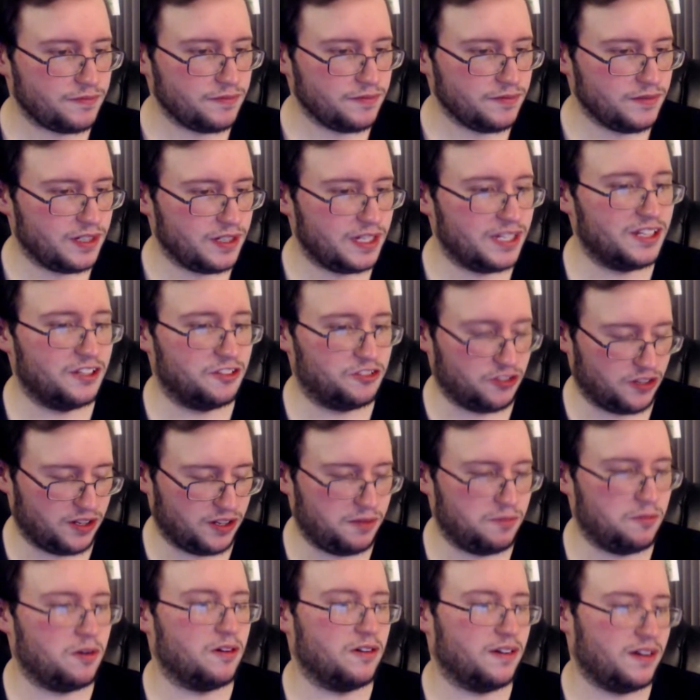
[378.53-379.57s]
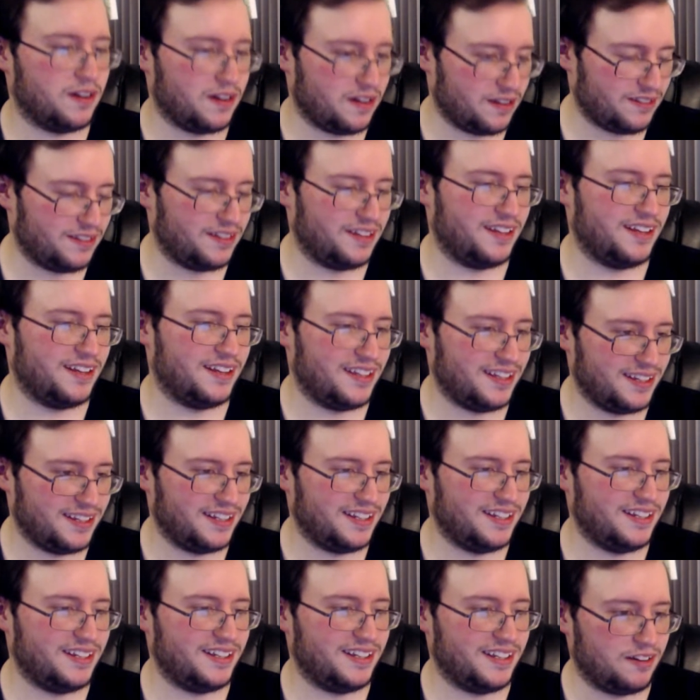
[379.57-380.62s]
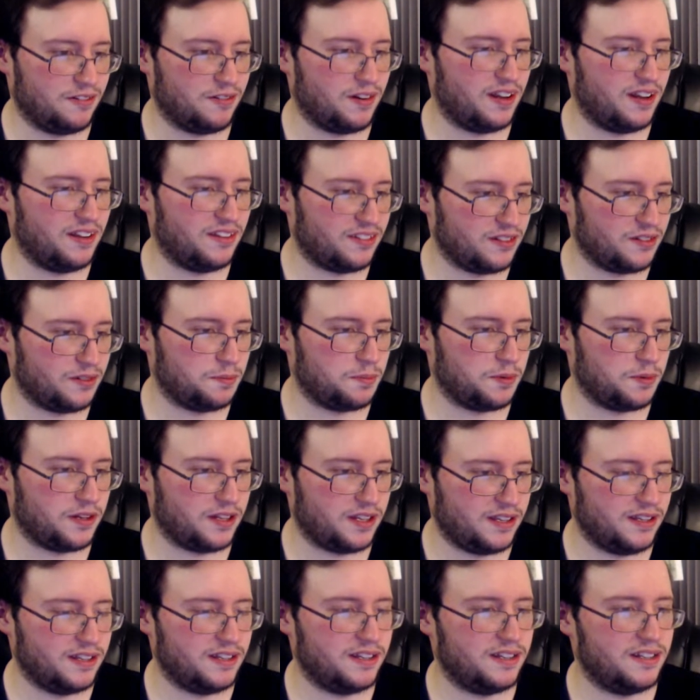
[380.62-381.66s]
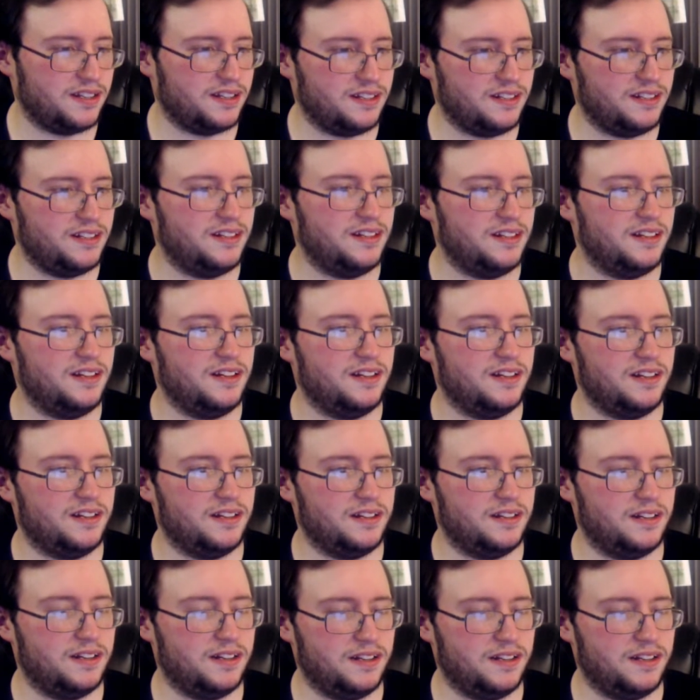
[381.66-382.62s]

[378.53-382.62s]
He did Dream Warriors. Yeah. Eraser is pretty good. Good